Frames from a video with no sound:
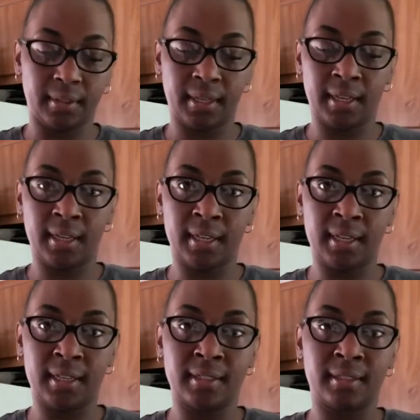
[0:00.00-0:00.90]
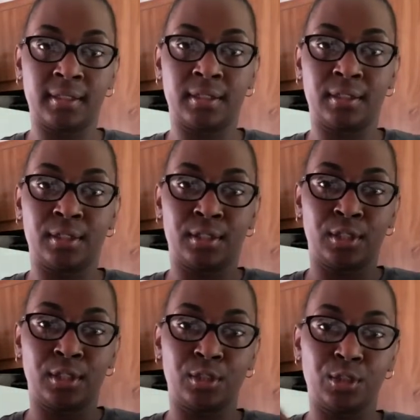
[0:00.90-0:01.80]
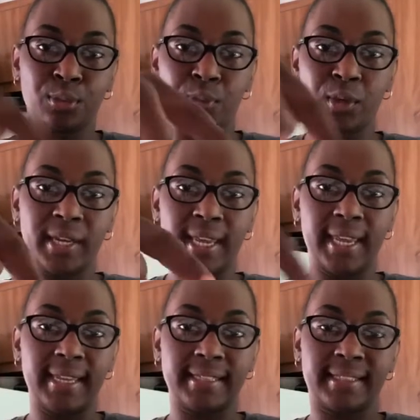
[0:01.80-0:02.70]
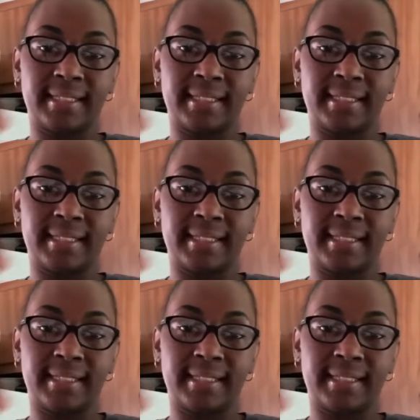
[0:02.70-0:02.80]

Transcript: and 2 boiled eggs.